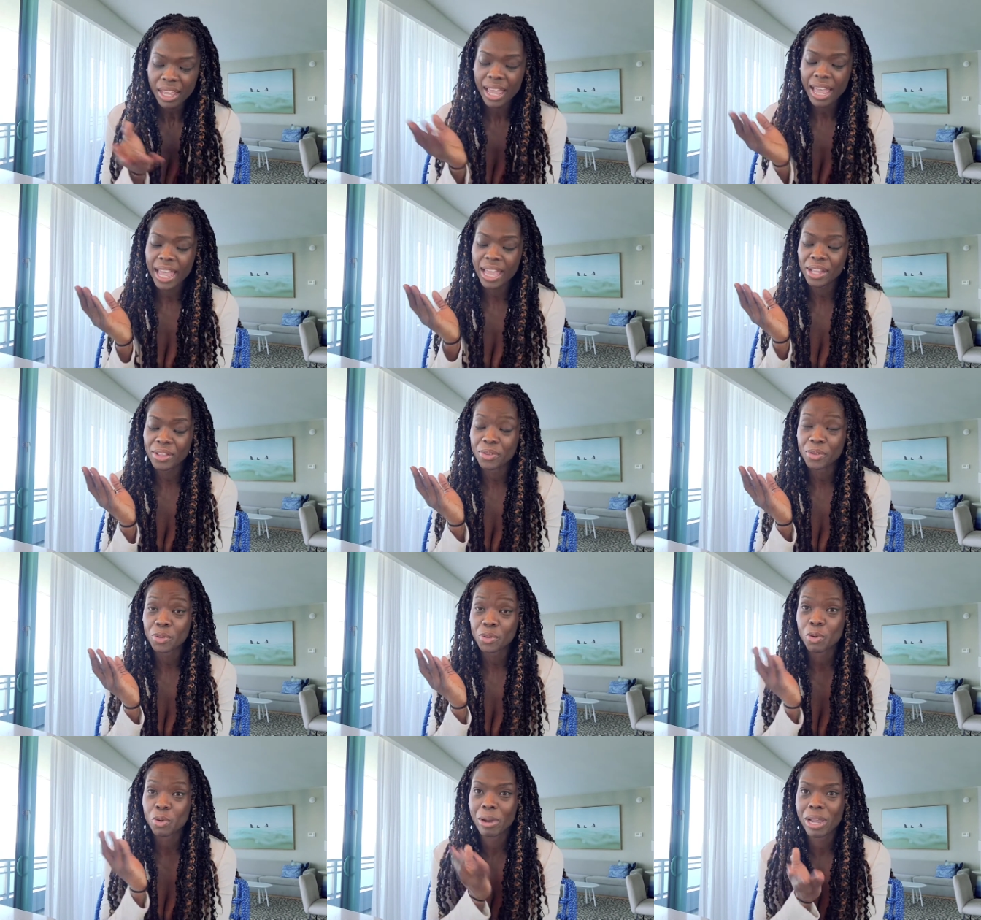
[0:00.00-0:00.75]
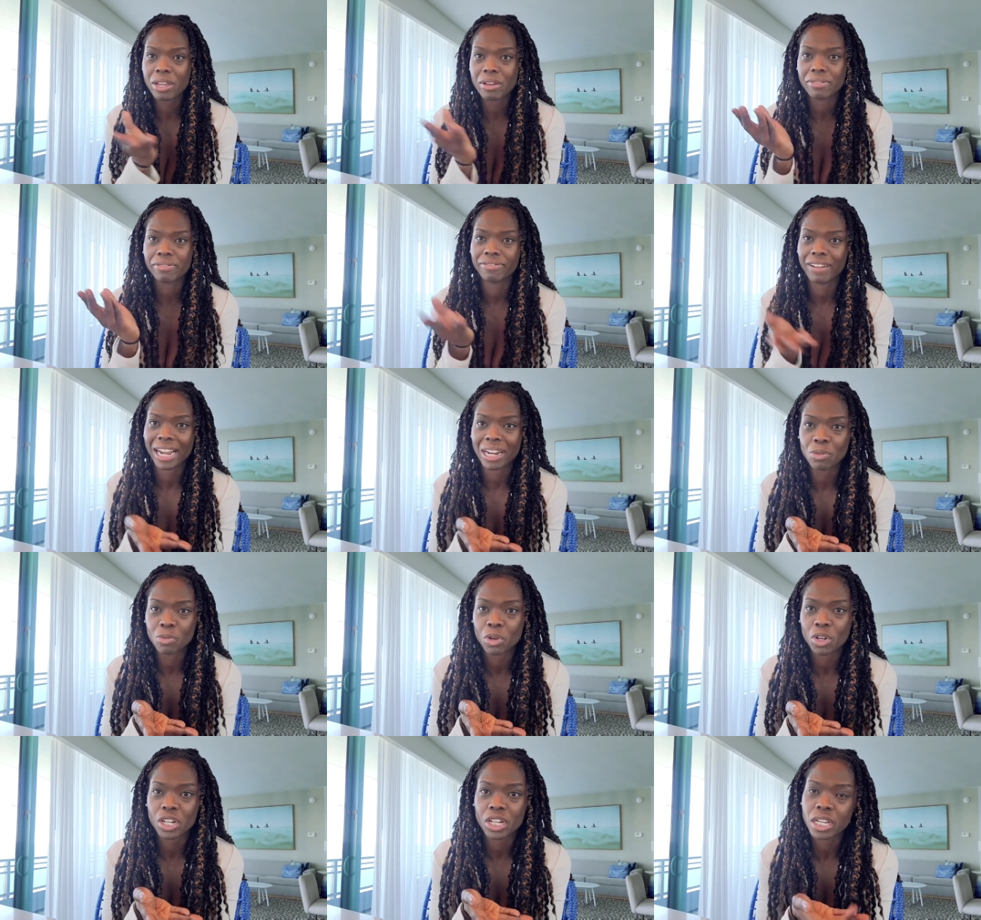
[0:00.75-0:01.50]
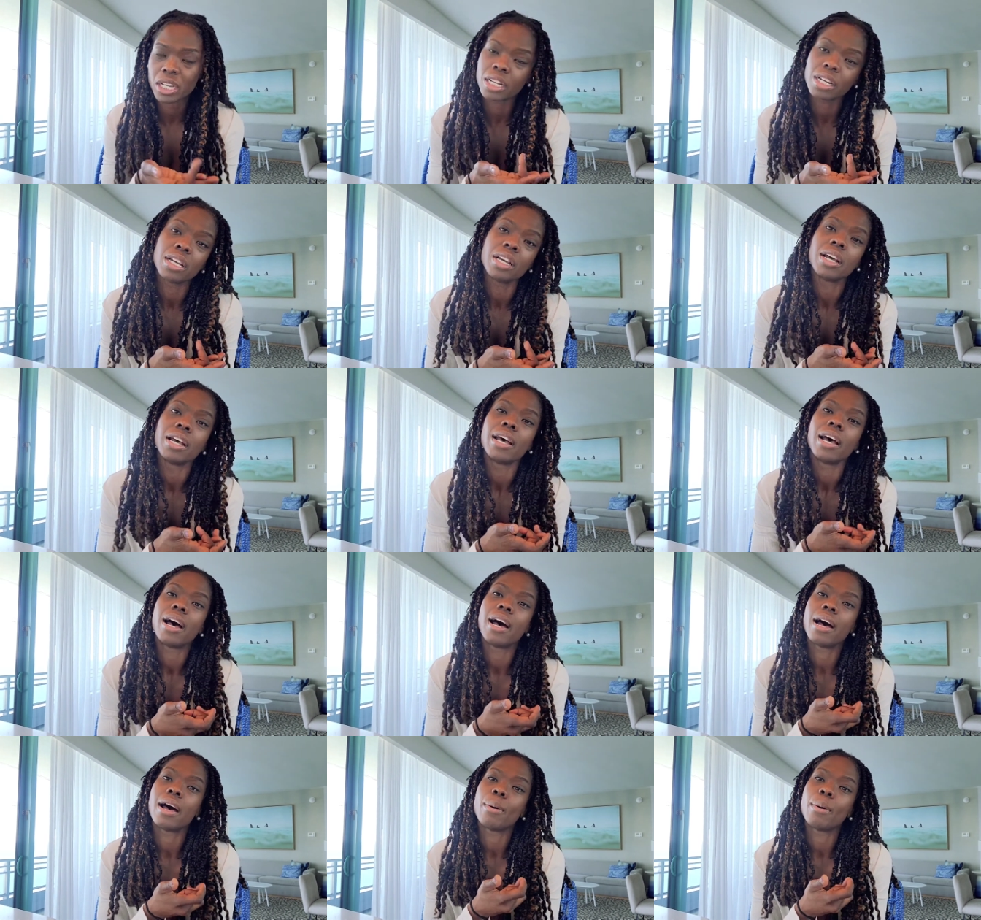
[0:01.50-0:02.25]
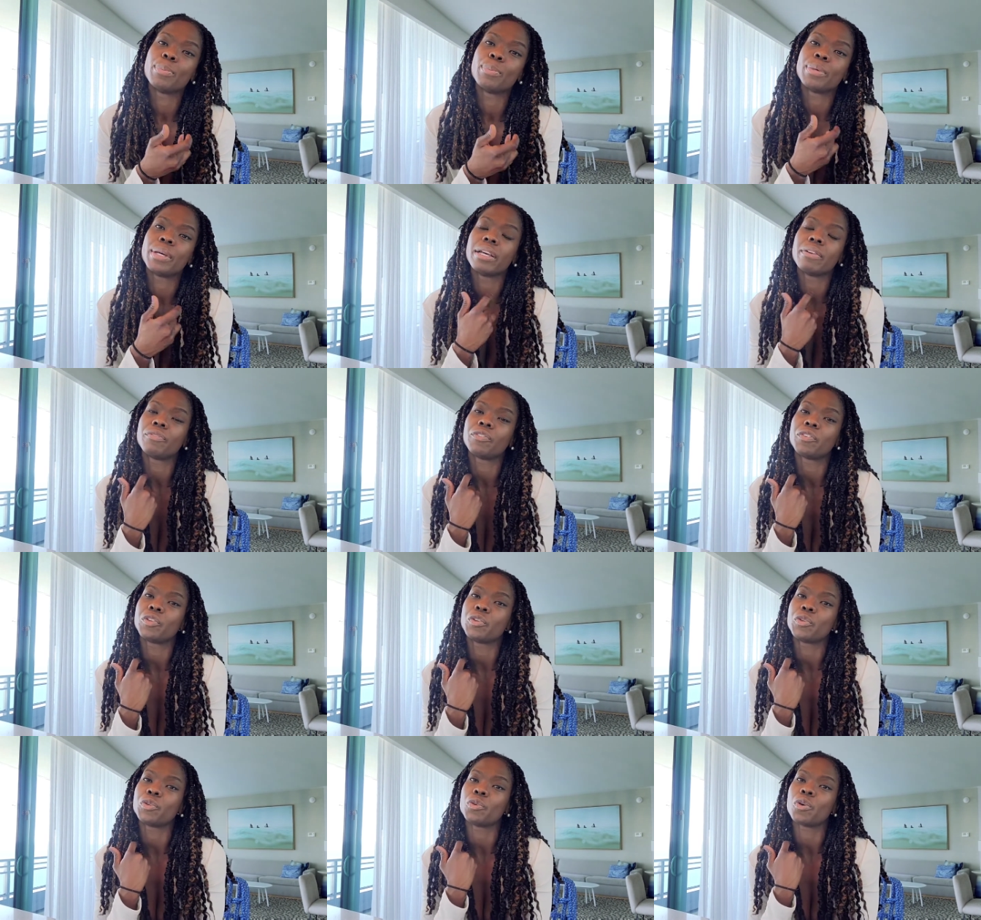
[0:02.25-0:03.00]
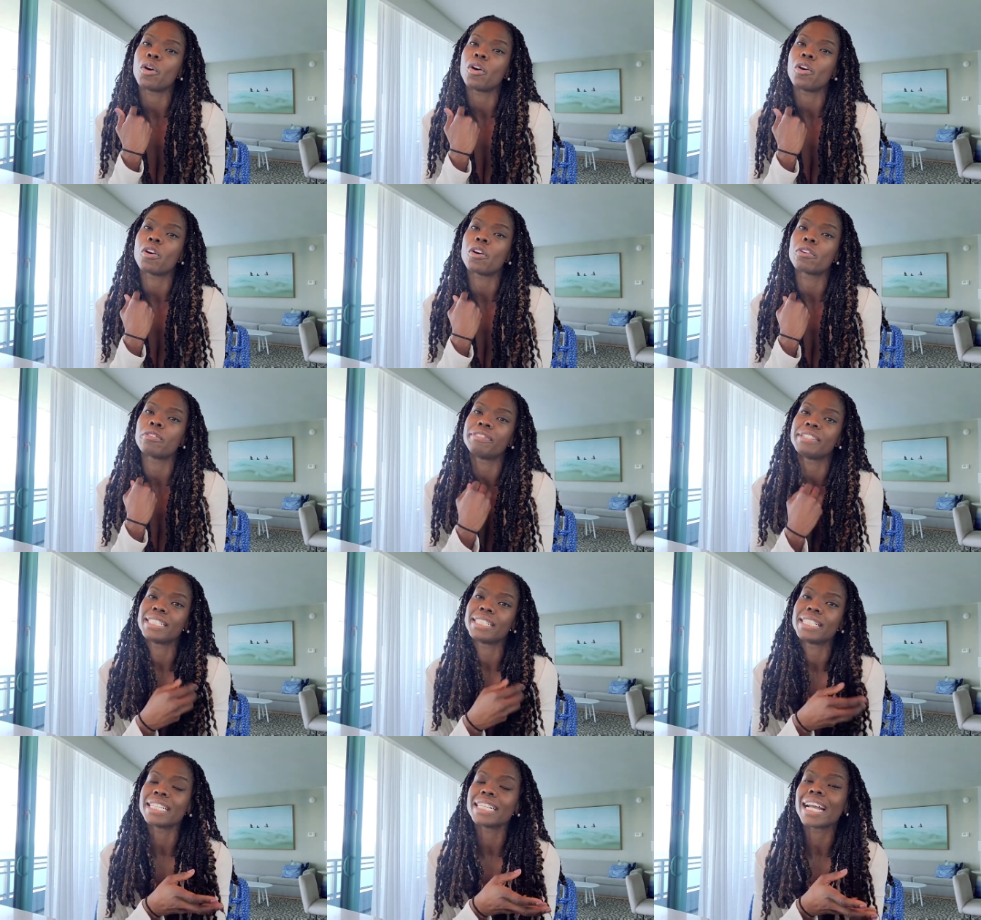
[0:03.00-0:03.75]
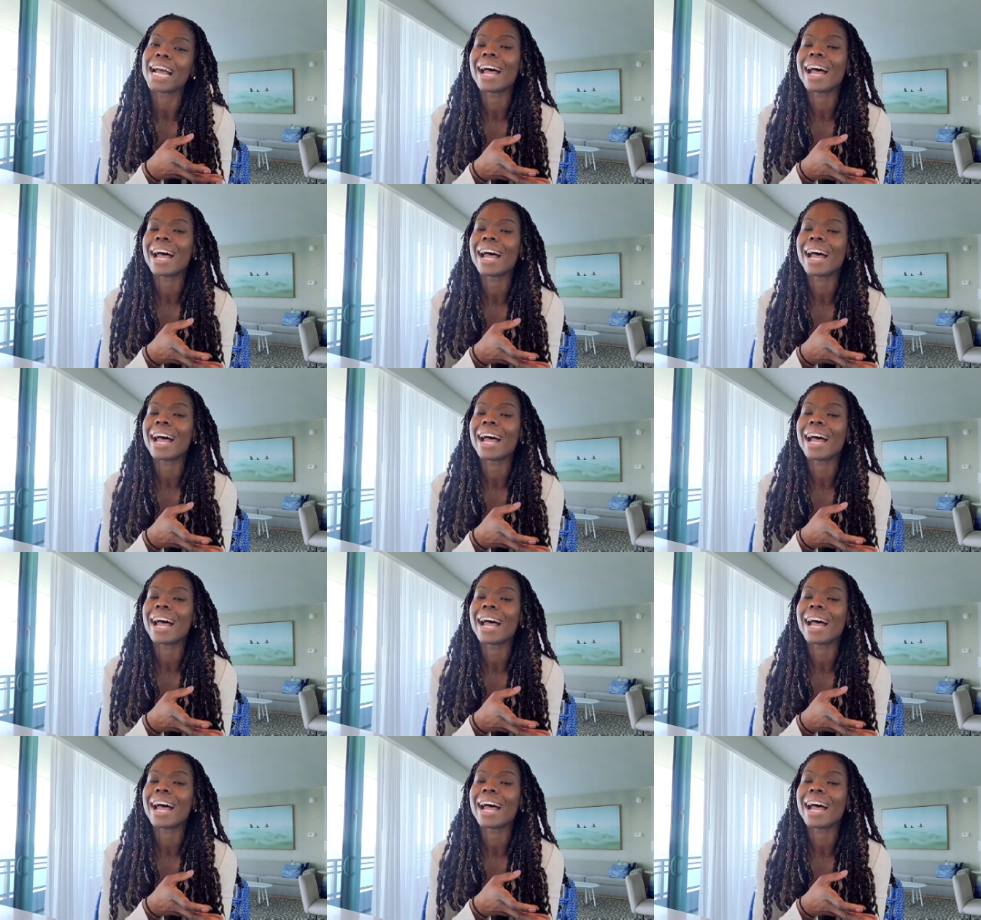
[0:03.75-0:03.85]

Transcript: And the way you find one, um, if you are a physique